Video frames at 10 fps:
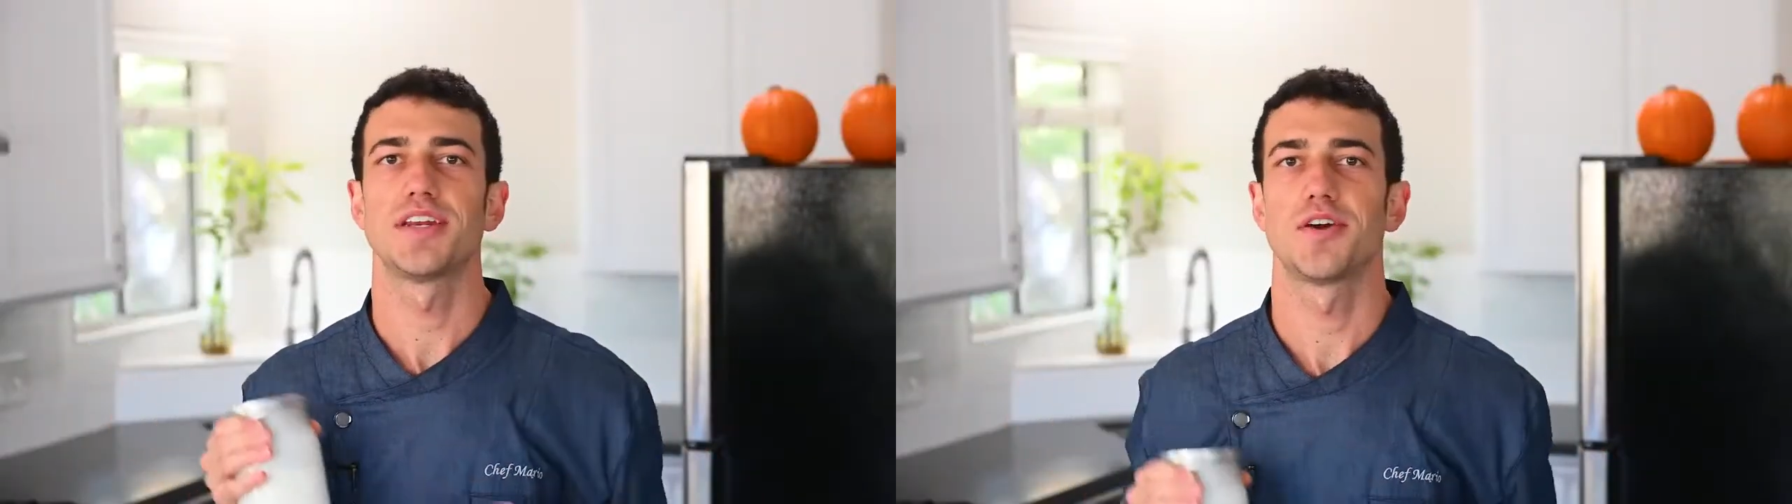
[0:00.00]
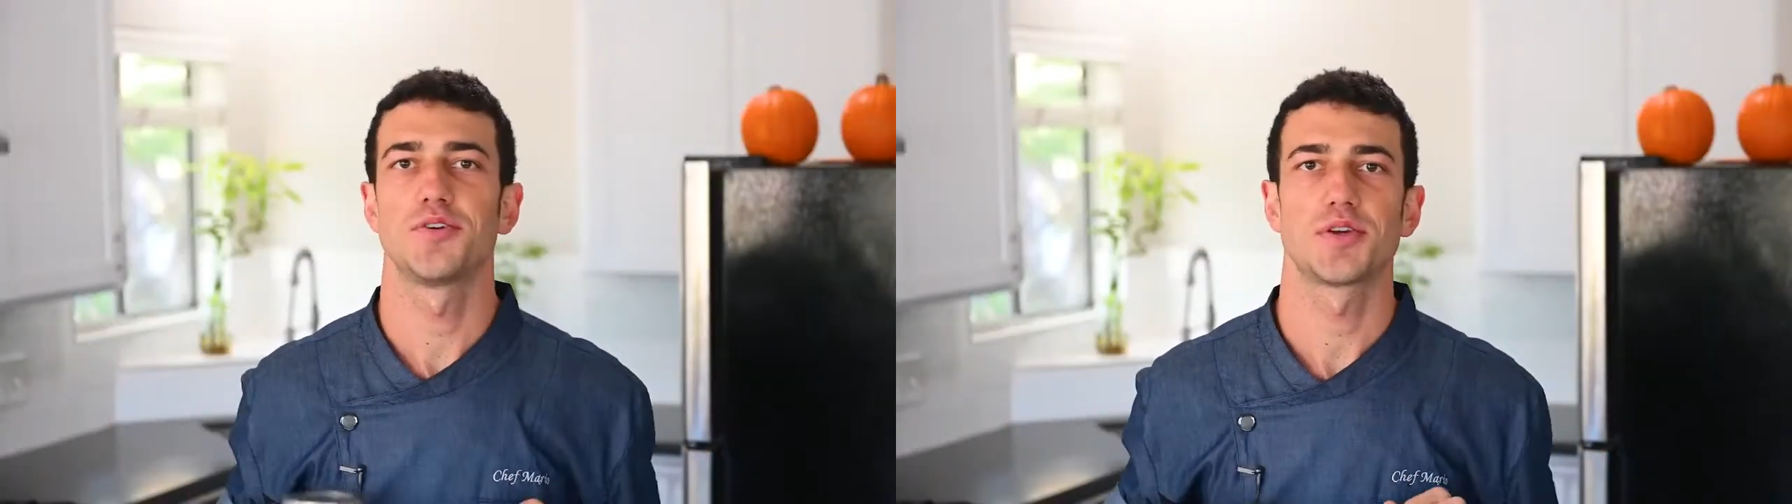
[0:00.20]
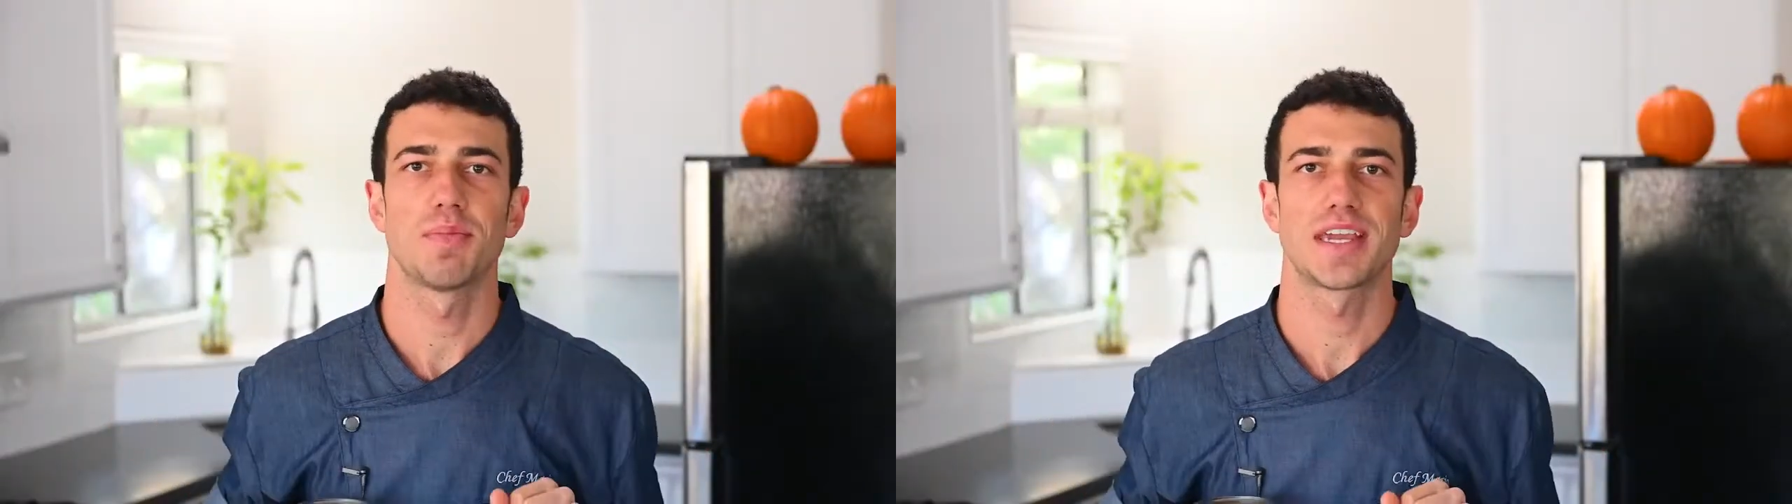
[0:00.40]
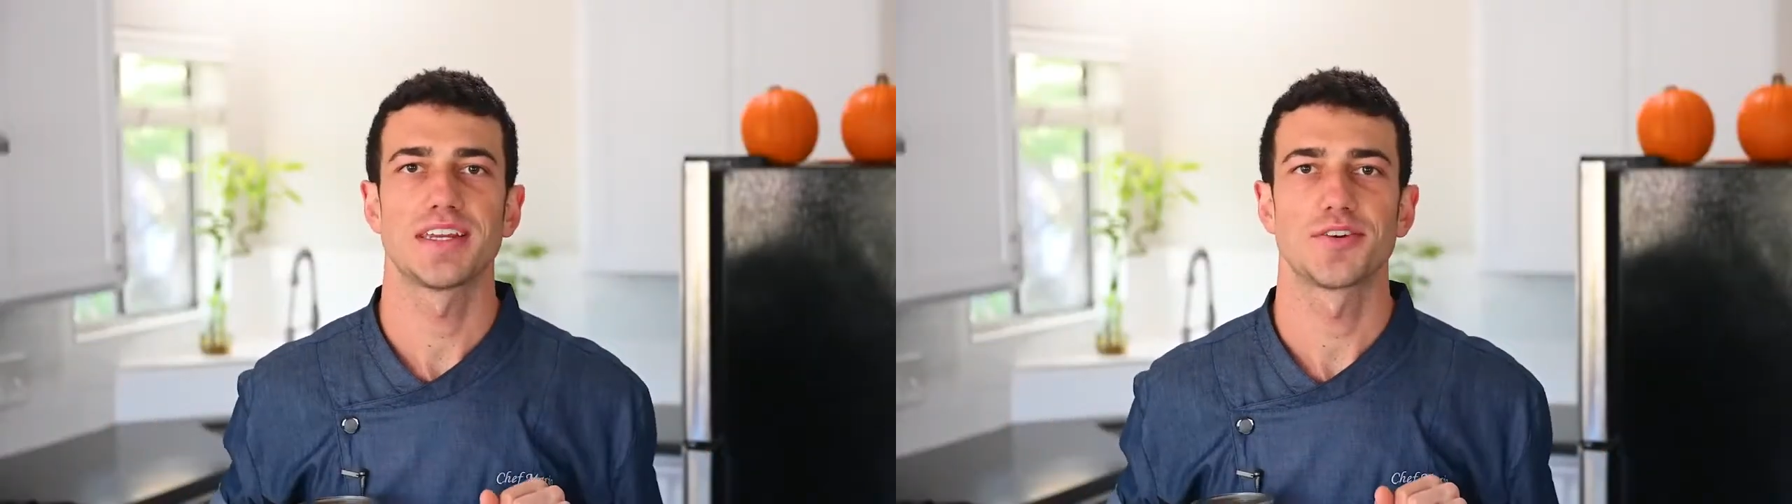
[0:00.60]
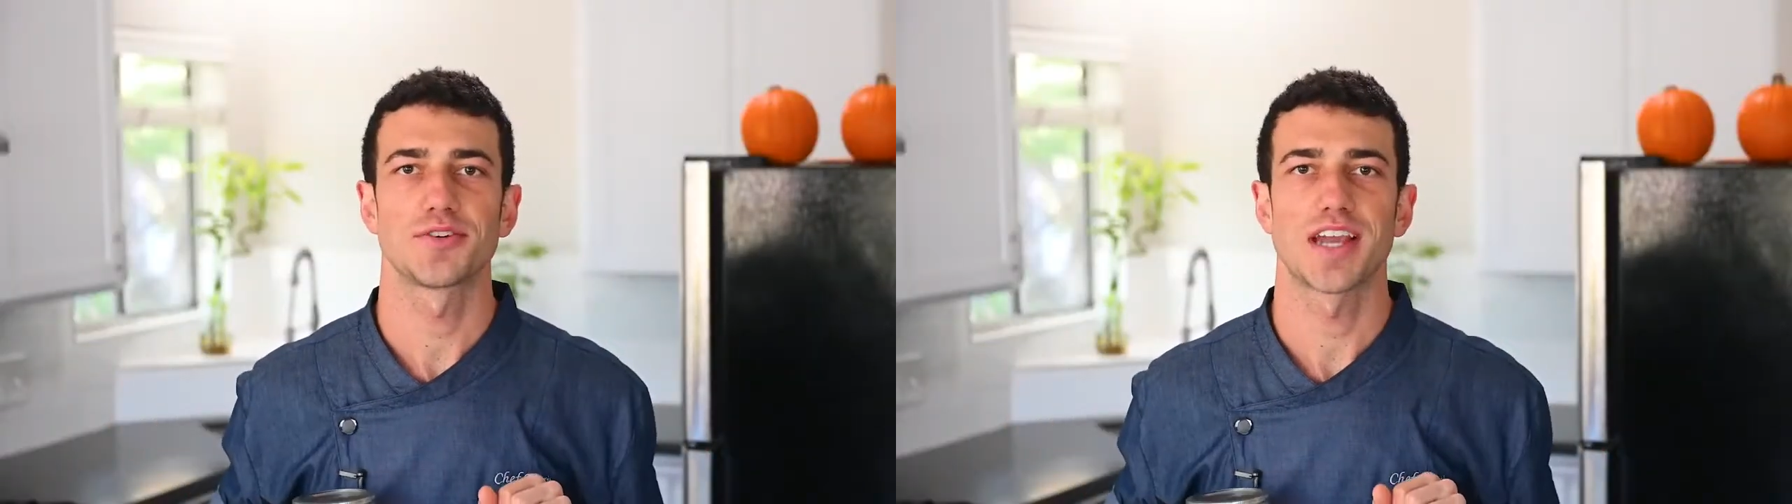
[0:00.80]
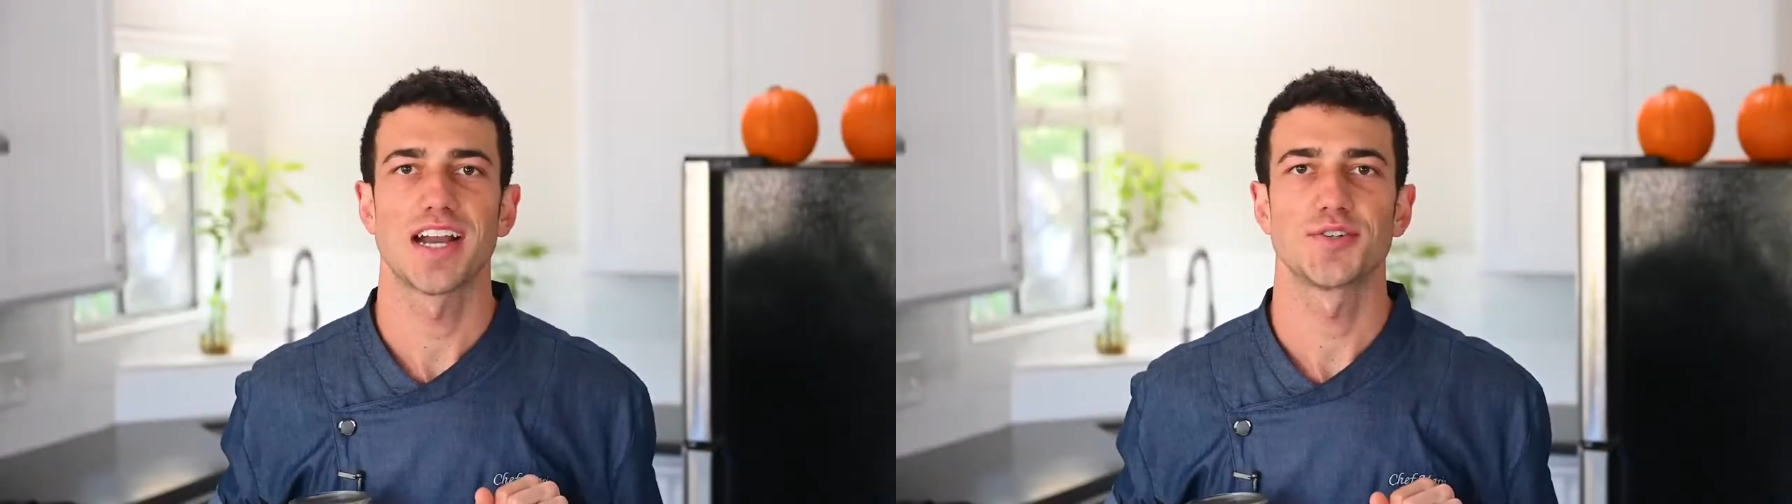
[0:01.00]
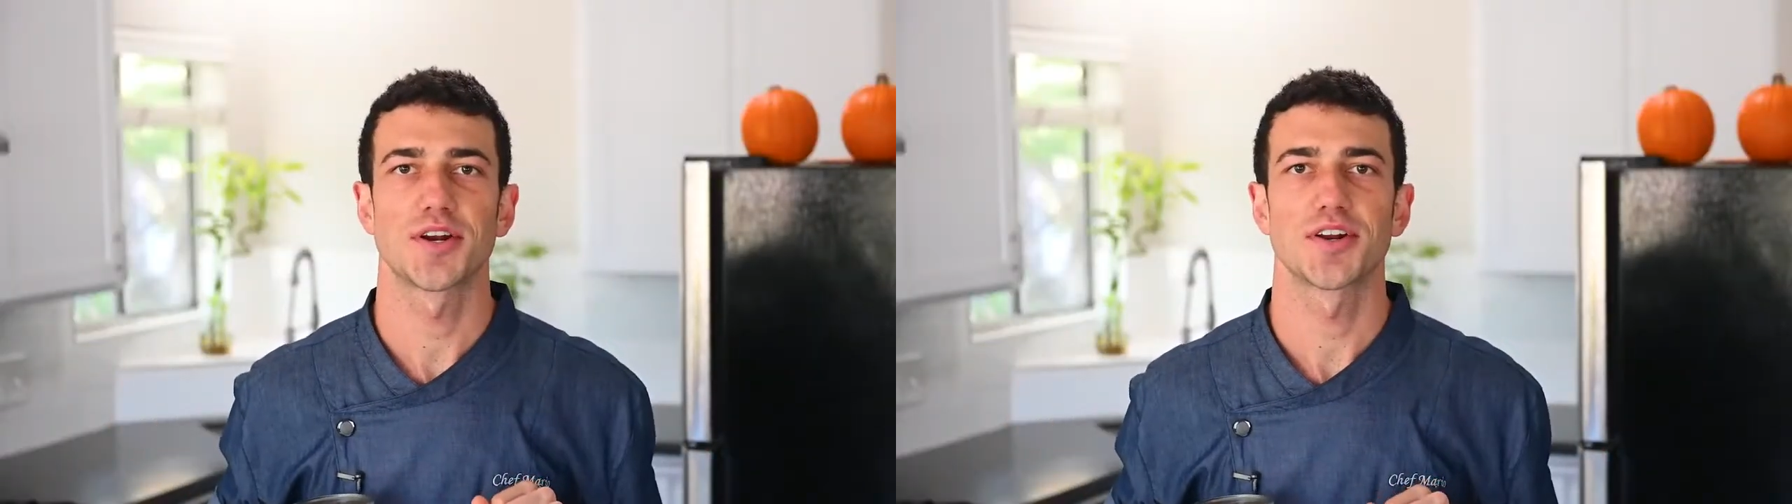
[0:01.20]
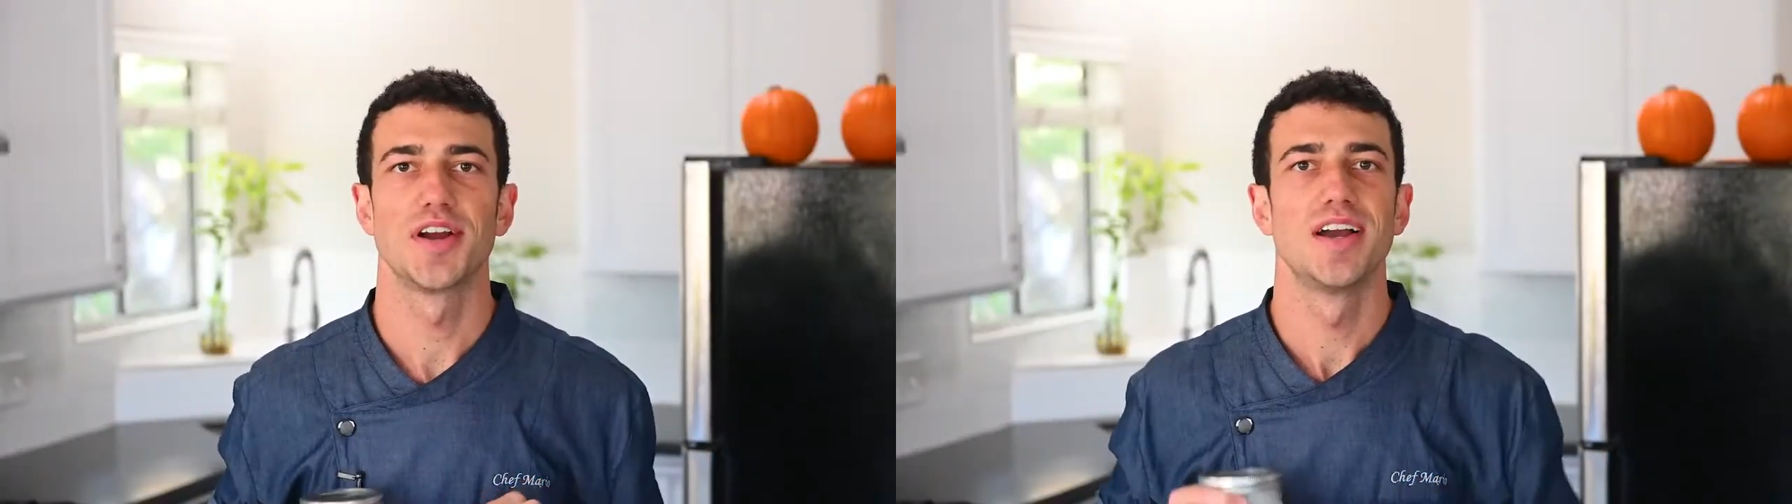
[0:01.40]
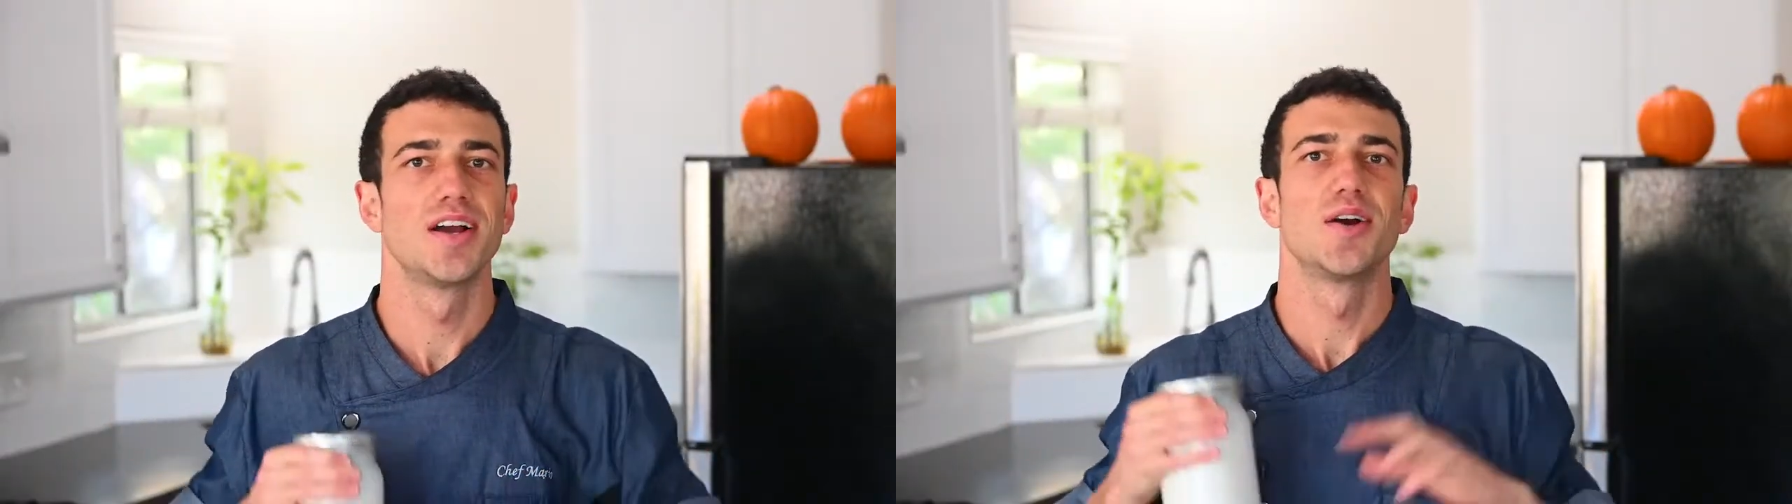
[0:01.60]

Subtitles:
didn't know you could make in your dehydrator.